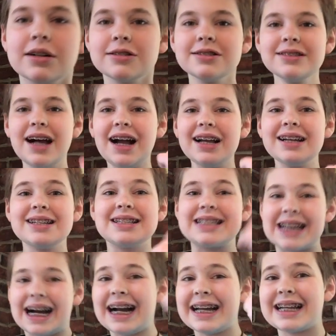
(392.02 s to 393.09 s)
Lion
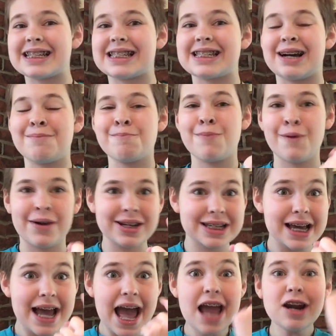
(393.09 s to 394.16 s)
died at some point,
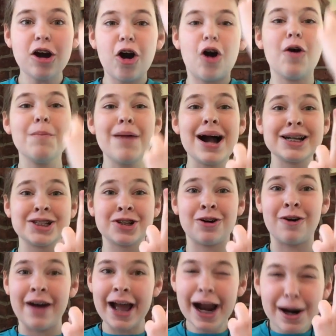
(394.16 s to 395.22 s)
and all
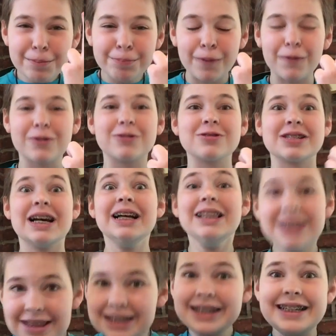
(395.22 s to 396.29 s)
magical hair portals
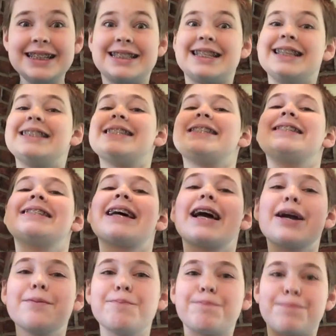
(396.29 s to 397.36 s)
lead to the
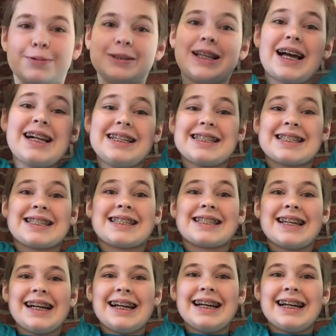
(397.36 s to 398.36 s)
same place!